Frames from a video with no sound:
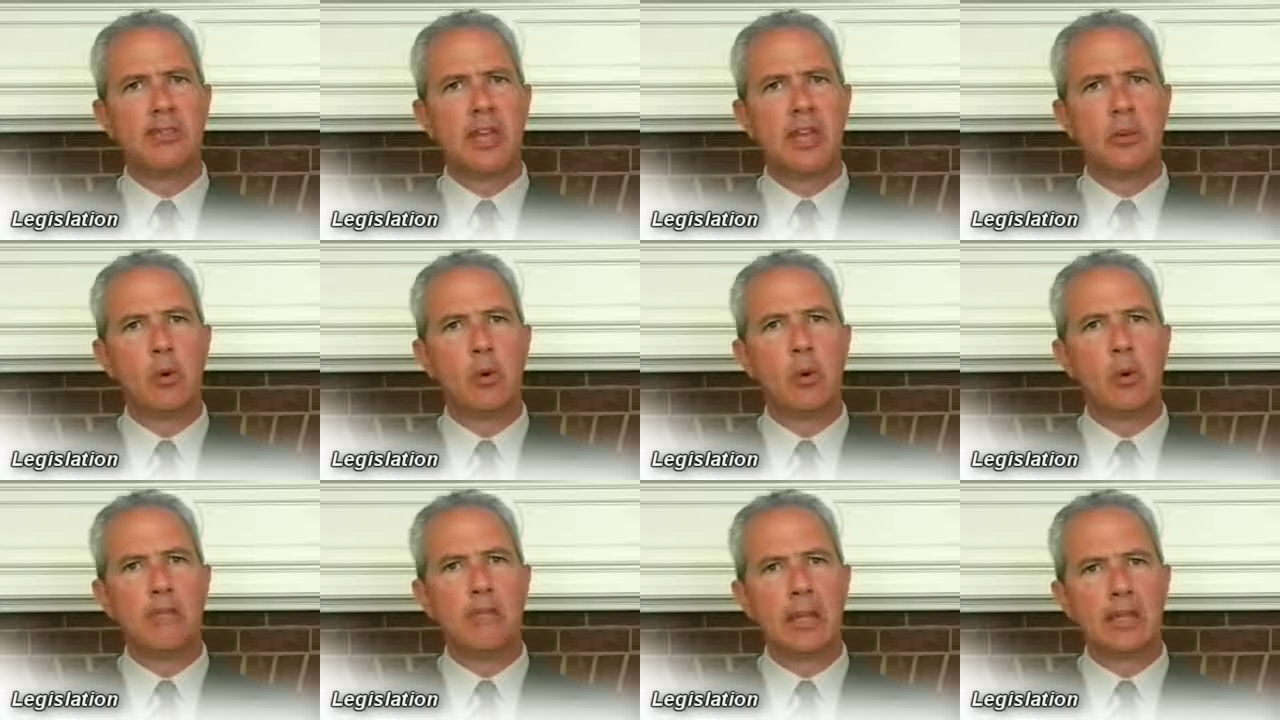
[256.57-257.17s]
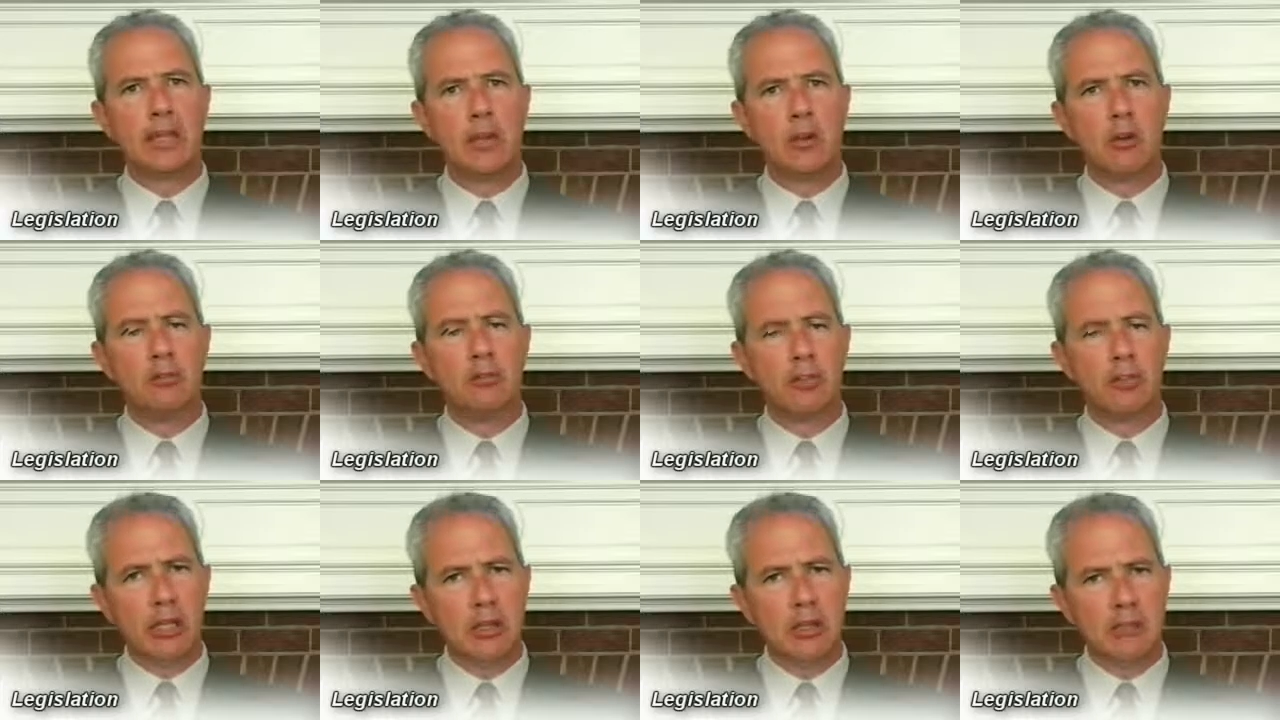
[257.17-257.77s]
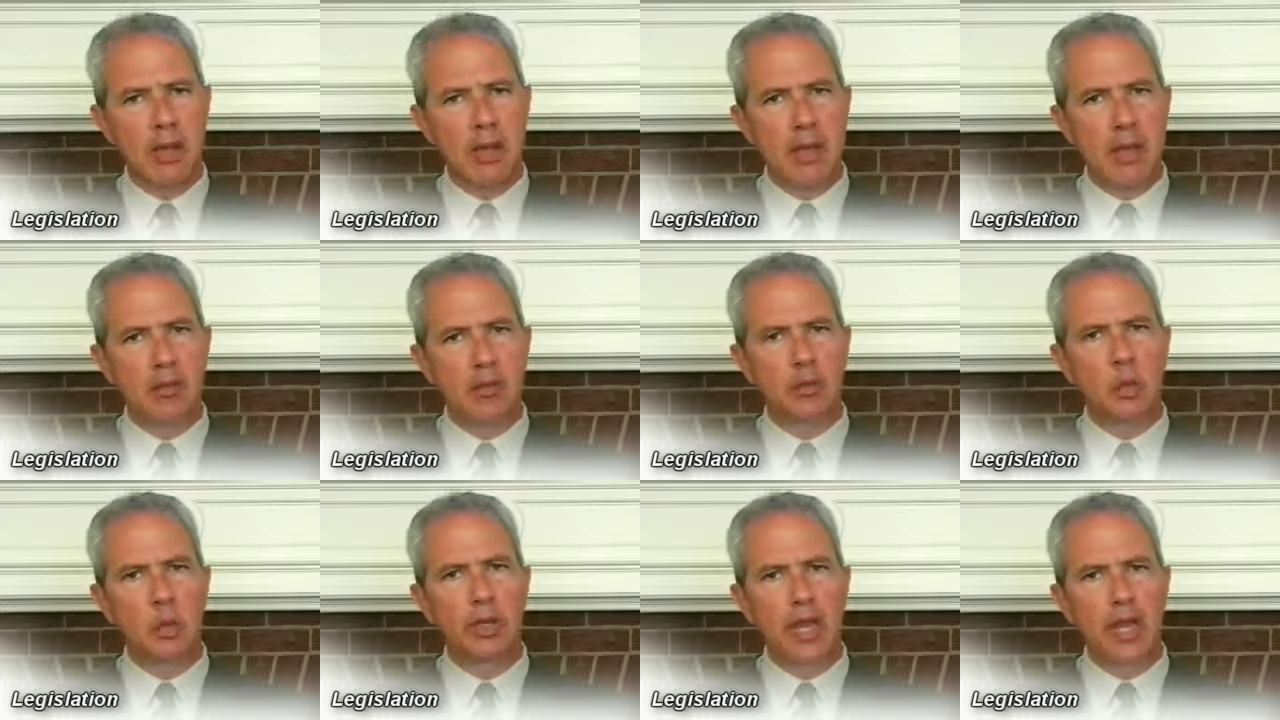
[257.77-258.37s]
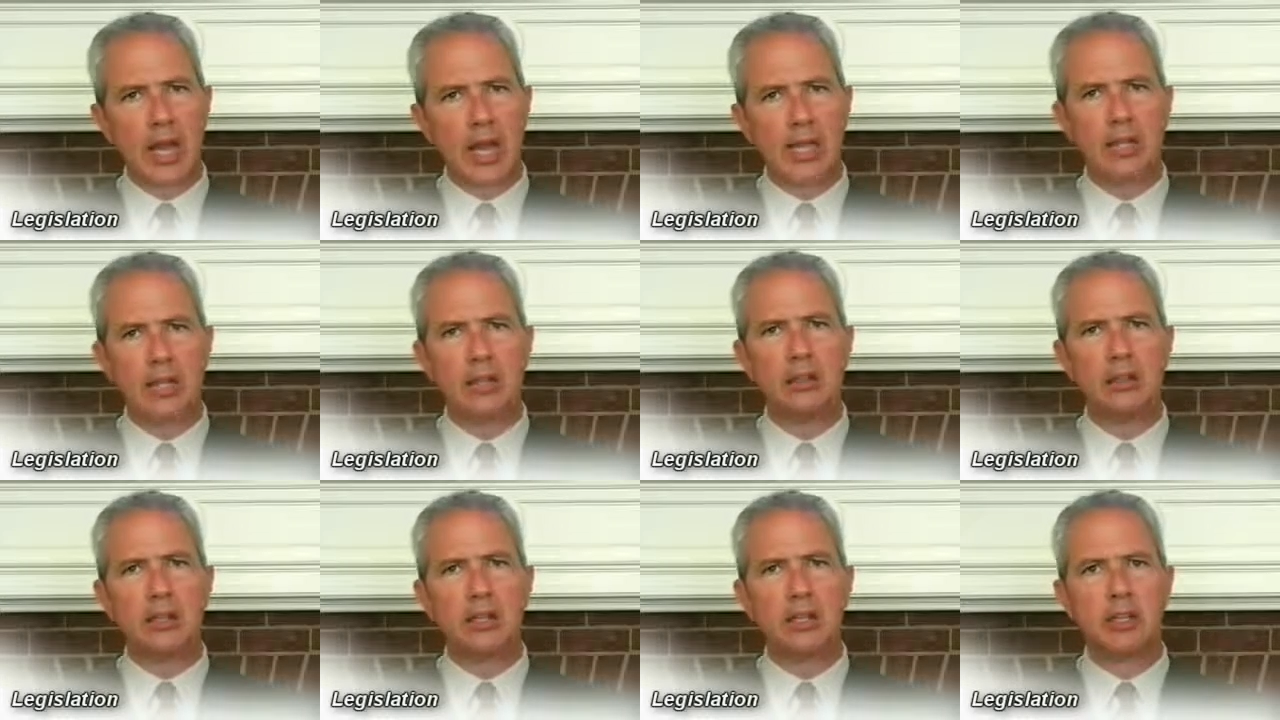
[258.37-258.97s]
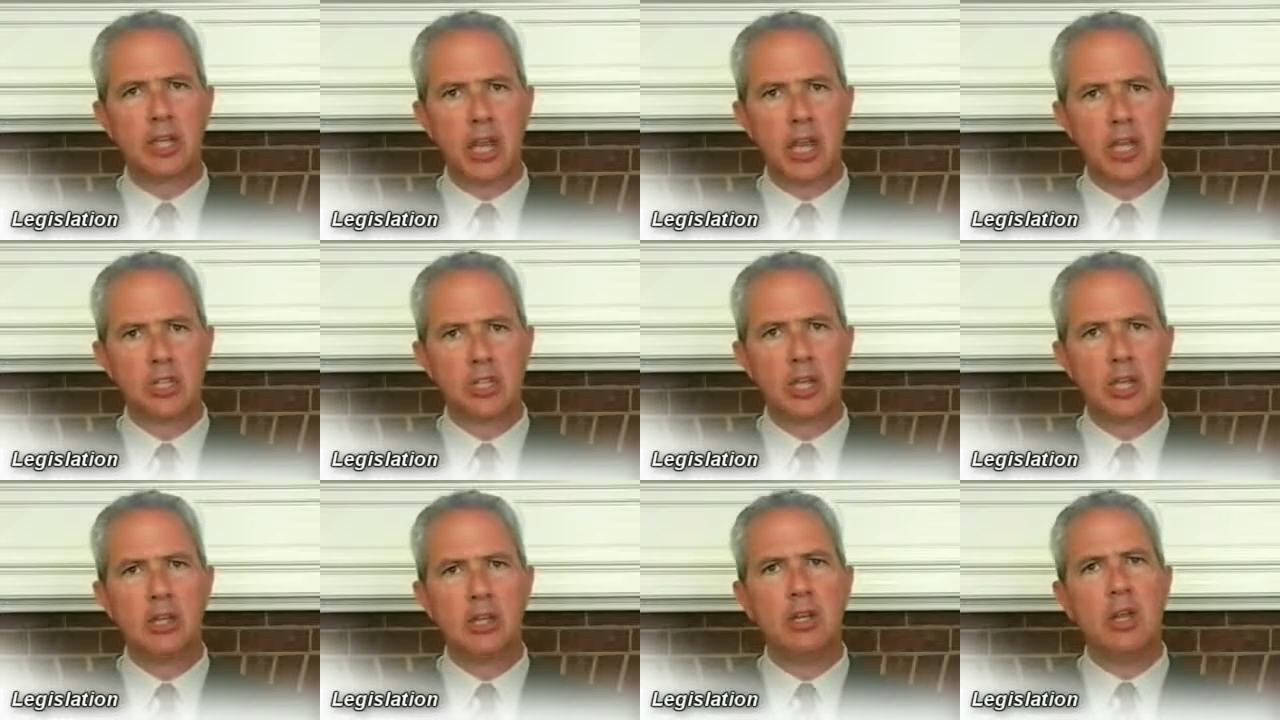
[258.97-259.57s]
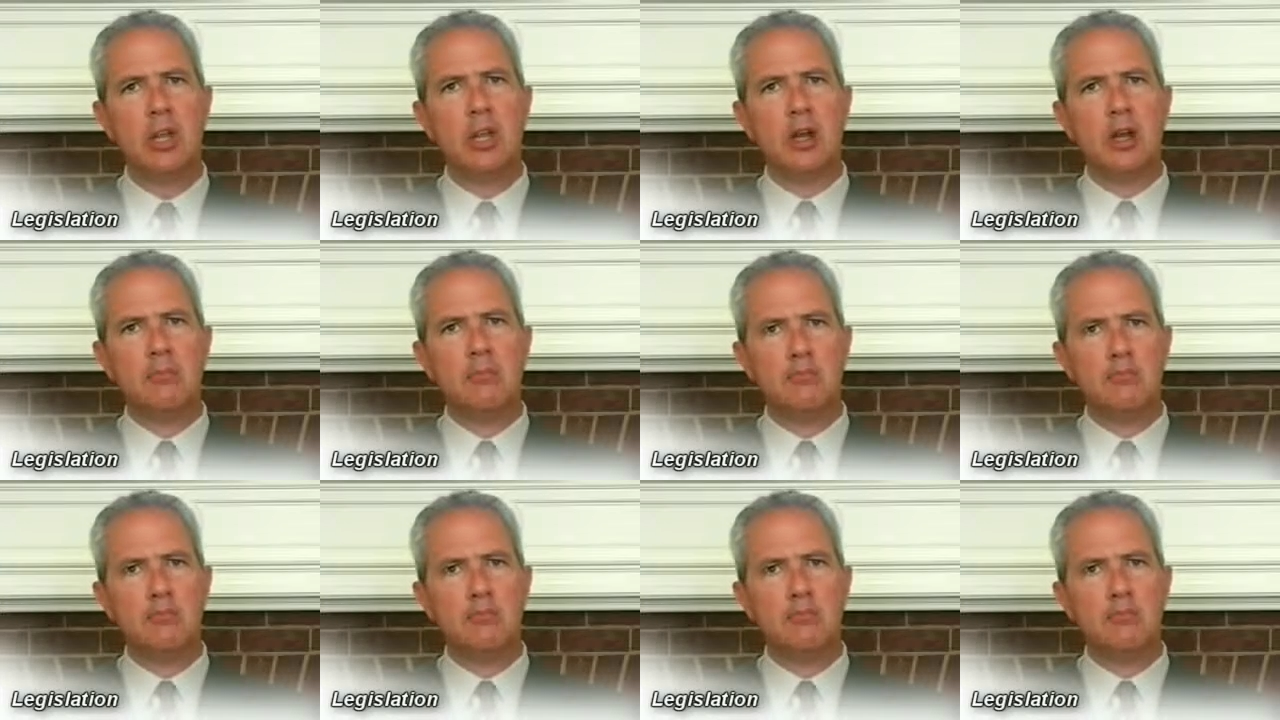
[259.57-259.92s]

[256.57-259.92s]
that will make those emails we're getting in litigation